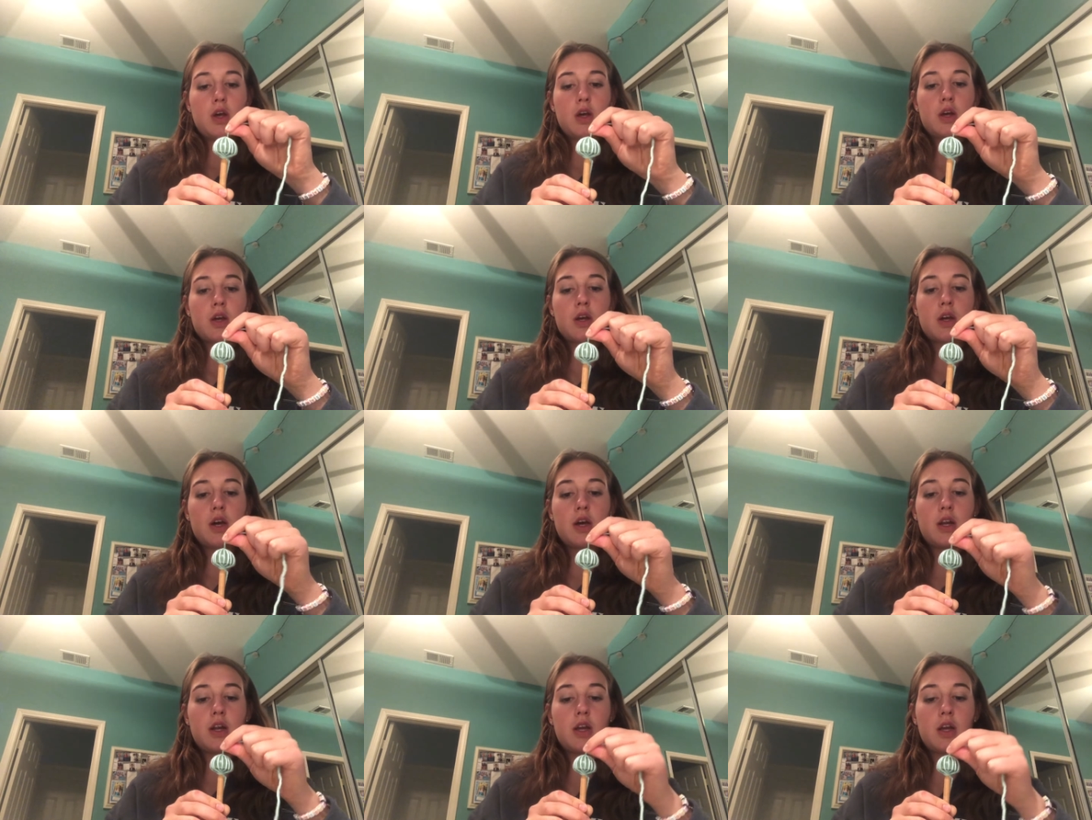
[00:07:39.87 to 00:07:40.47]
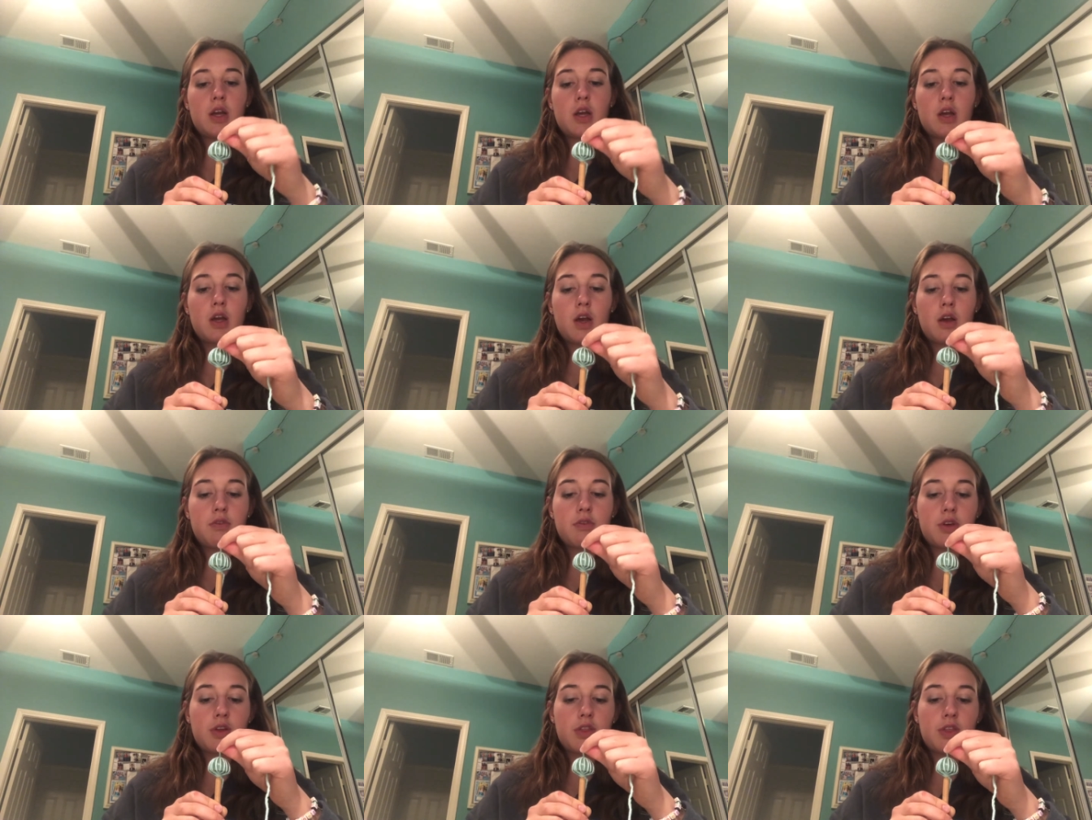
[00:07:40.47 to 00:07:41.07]
cutting
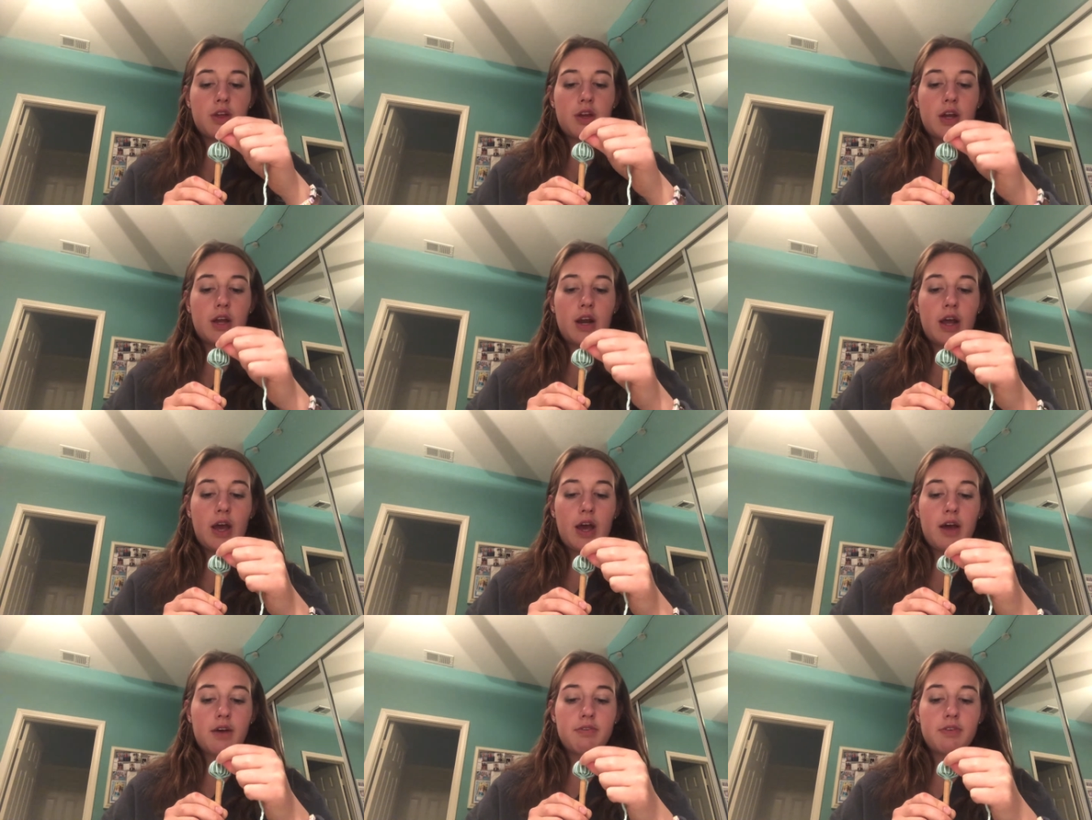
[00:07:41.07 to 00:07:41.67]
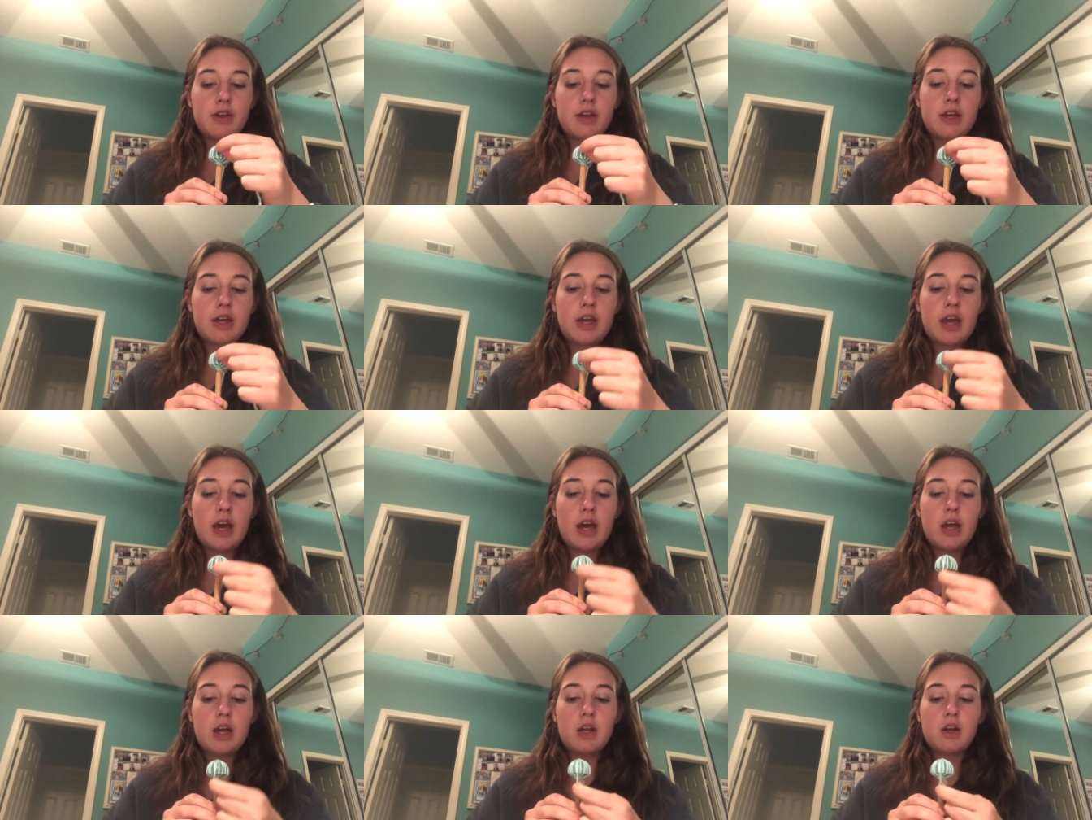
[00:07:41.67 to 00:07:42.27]
everything in half
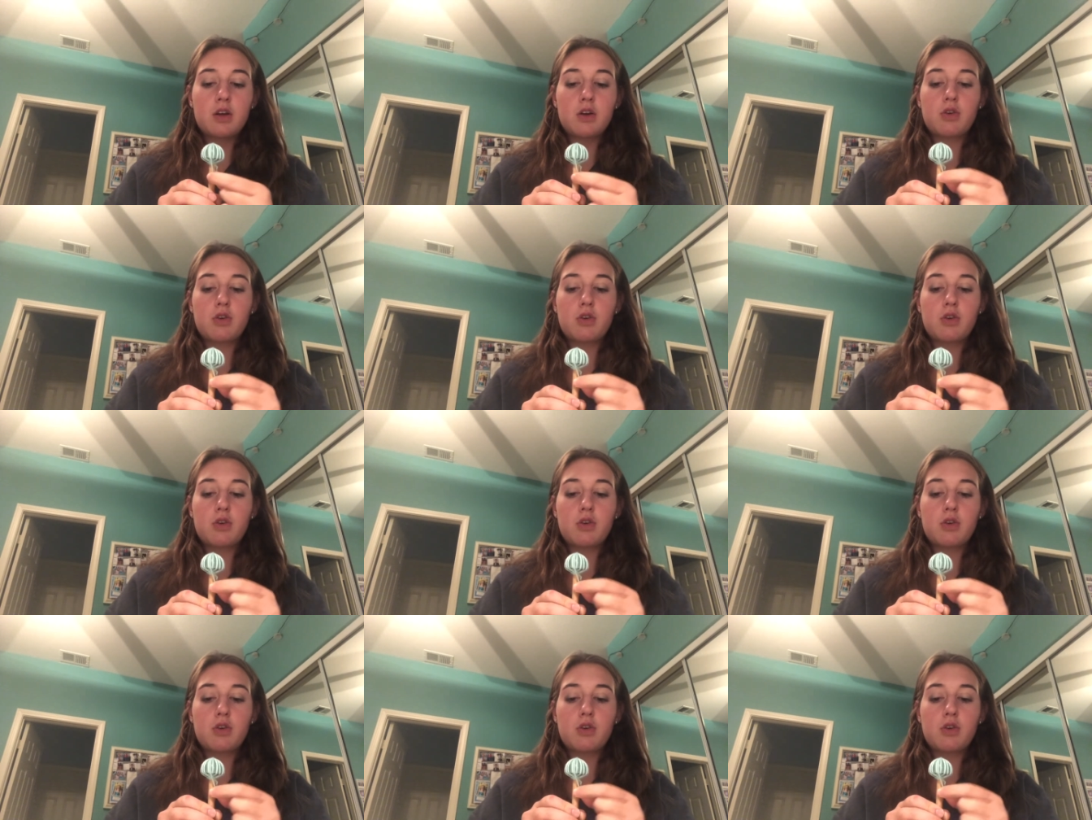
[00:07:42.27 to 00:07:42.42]
again,